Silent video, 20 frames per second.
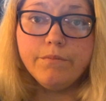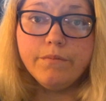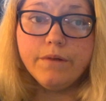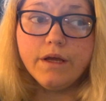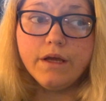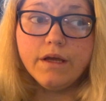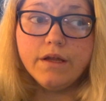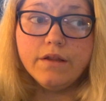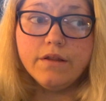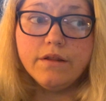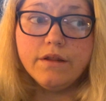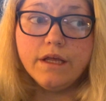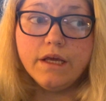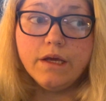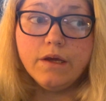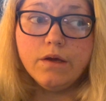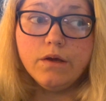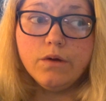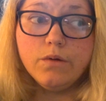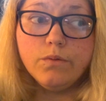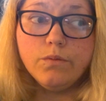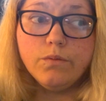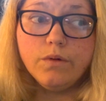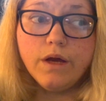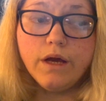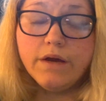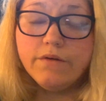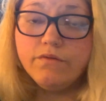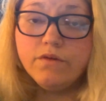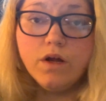and they
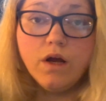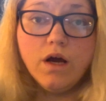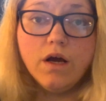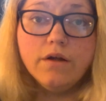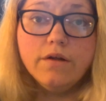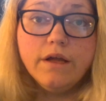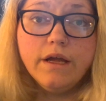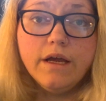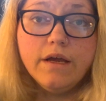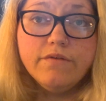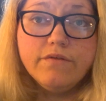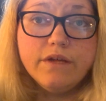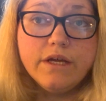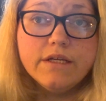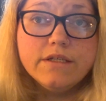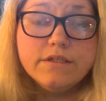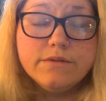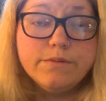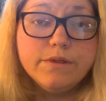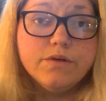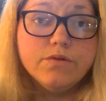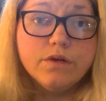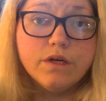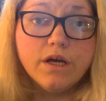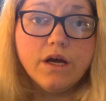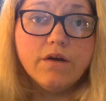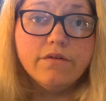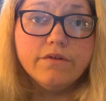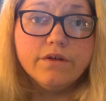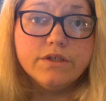have not have yet to be
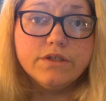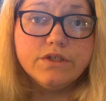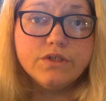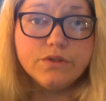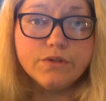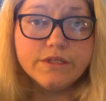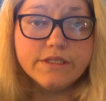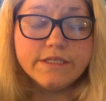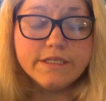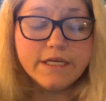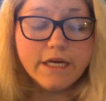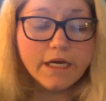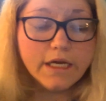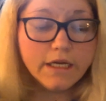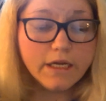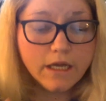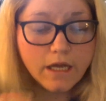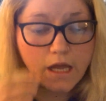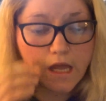recovered to this day.